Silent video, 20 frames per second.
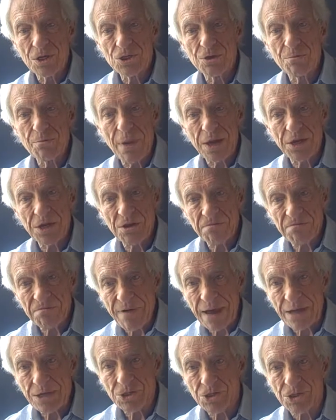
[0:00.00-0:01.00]
to
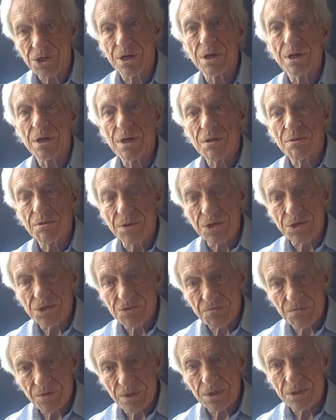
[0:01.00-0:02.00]
manufacture these
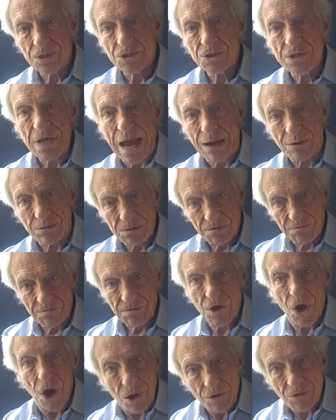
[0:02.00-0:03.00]
filters out of
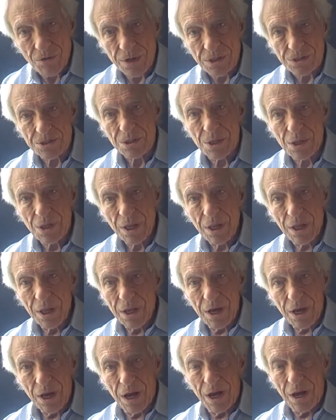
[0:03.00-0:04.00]
concrete.
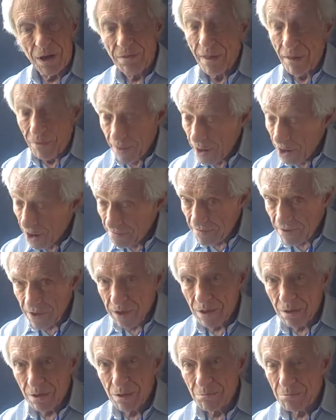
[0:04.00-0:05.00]
Now, they're heavy,
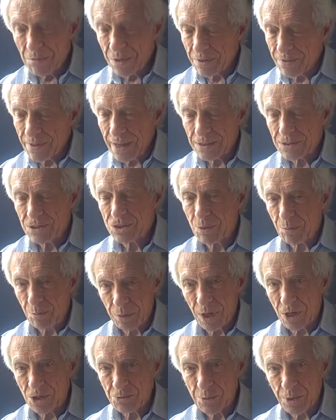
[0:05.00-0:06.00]
but that is a
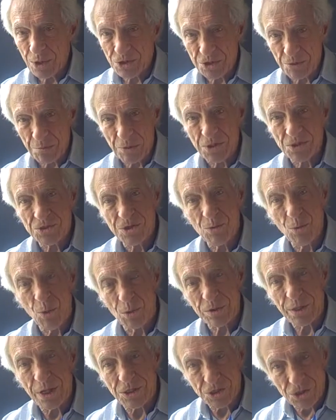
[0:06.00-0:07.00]
plus because it means they
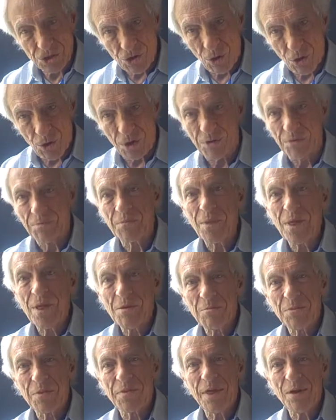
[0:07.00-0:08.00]
won't get stolen.
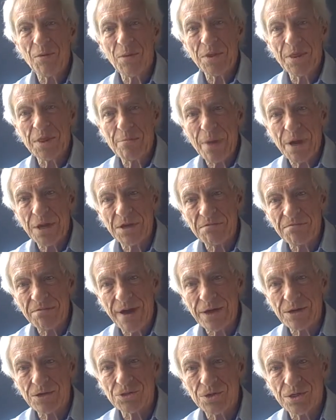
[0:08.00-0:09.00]
But then when they
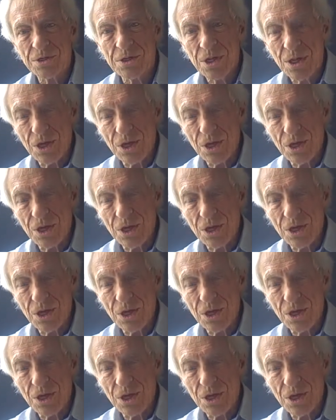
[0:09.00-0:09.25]
manufacture it,